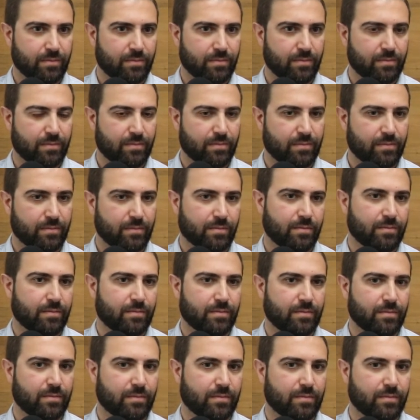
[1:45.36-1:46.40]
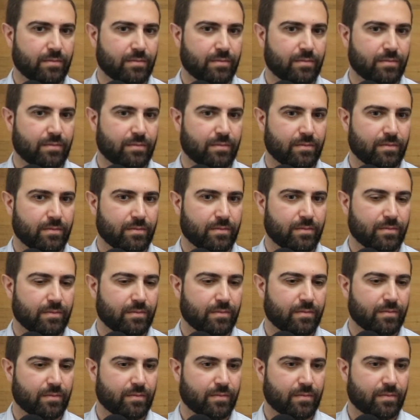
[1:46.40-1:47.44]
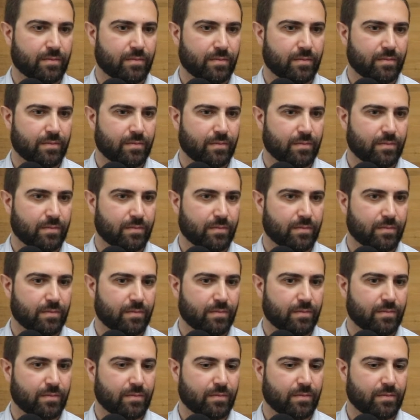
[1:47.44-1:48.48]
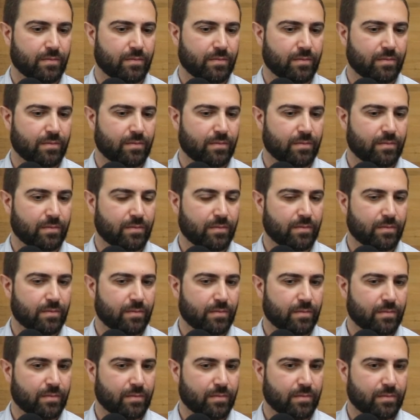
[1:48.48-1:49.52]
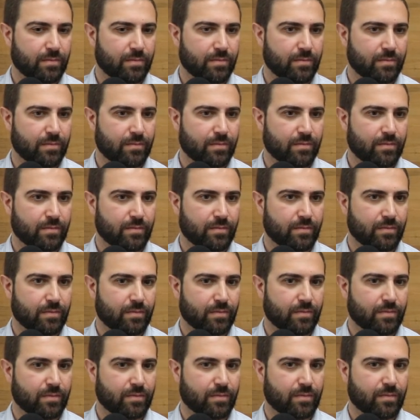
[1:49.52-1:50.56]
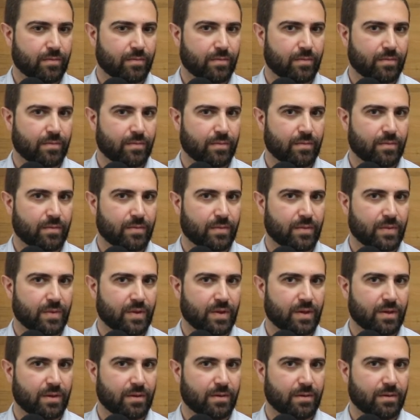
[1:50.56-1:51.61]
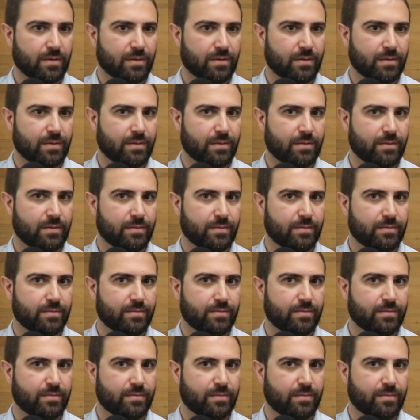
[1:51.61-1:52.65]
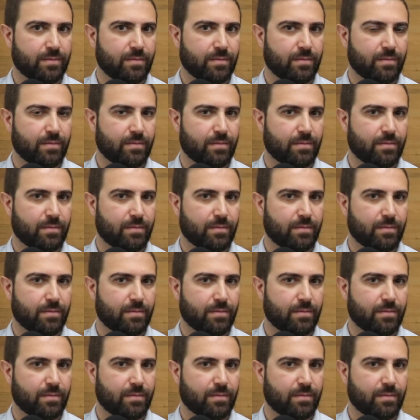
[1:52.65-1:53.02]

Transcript: No words are spoken by the person on screen.